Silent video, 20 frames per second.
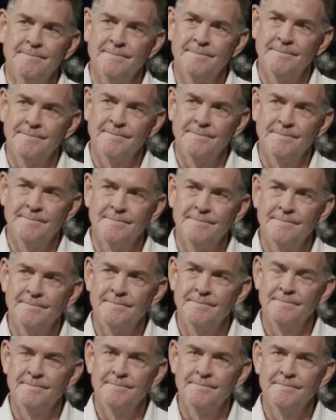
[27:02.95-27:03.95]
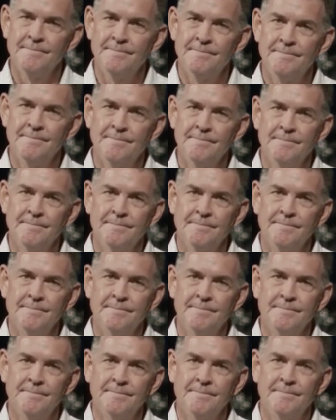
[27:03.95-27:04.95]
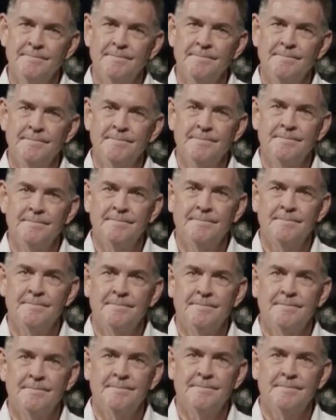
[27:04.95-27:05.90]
Nobody speaks.